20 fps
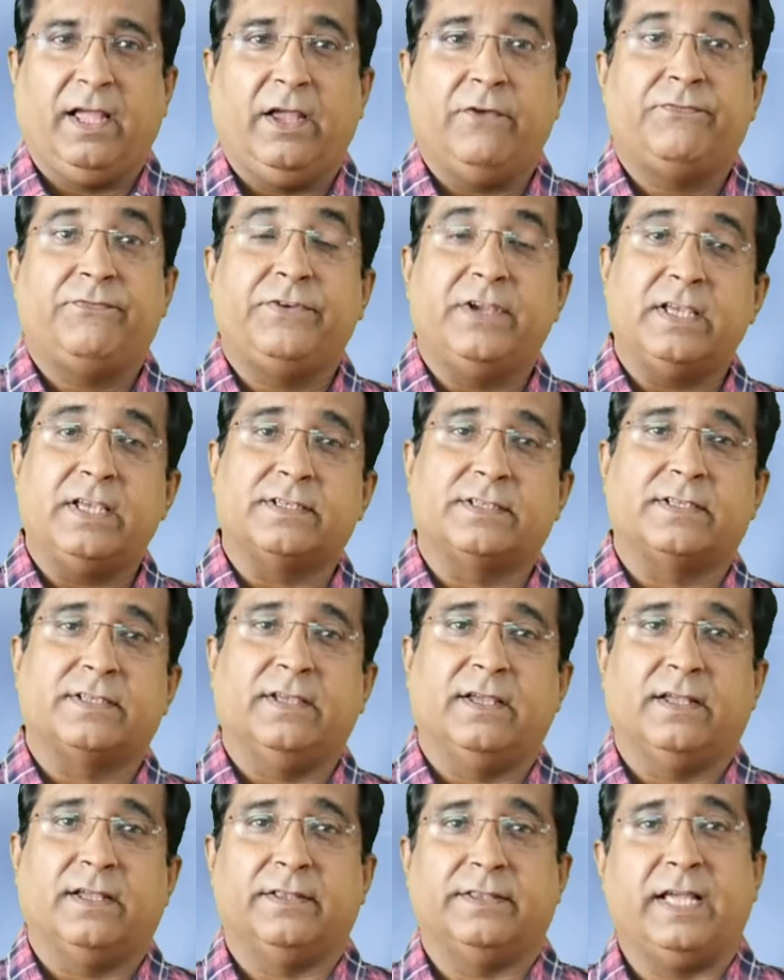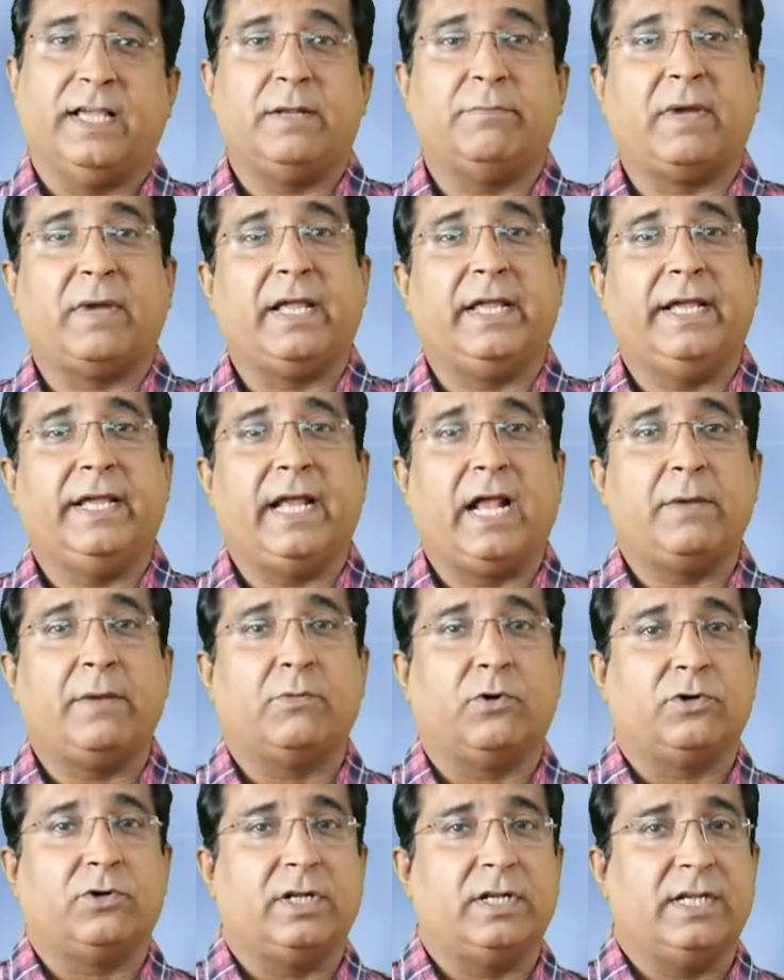If yes, then my AI
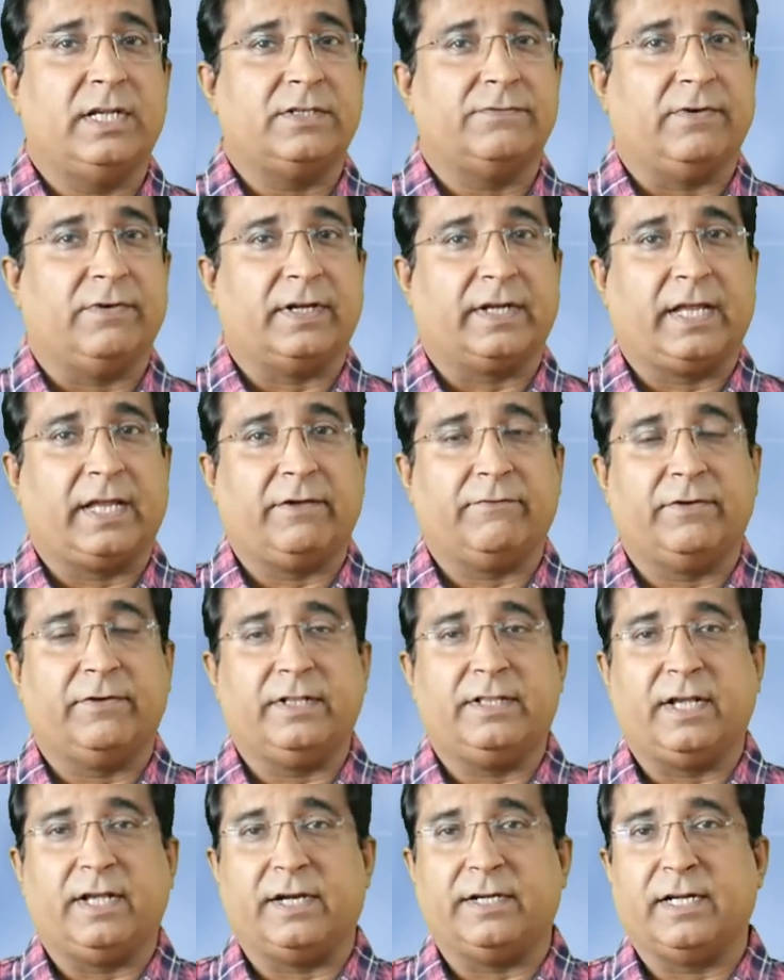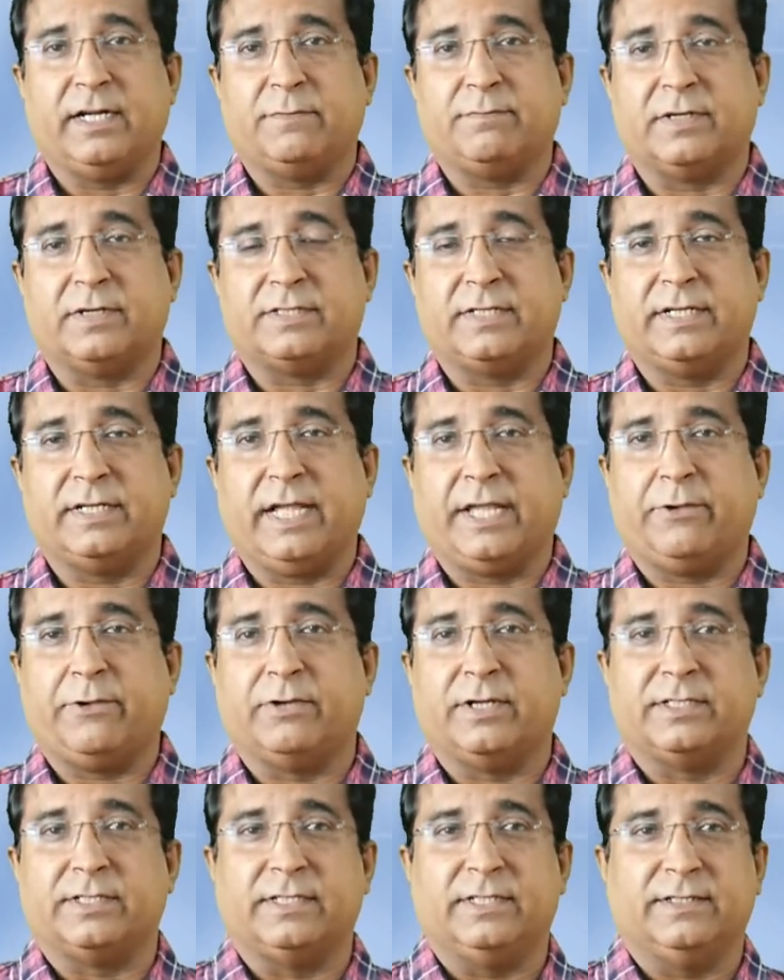model is working with 100%
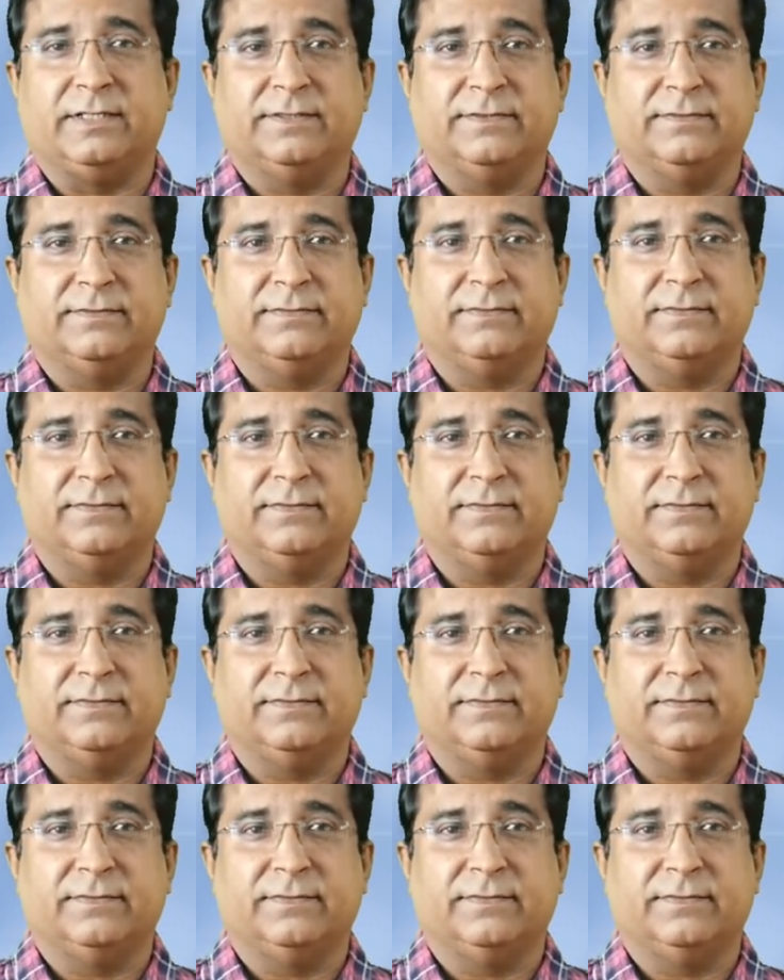accuracy.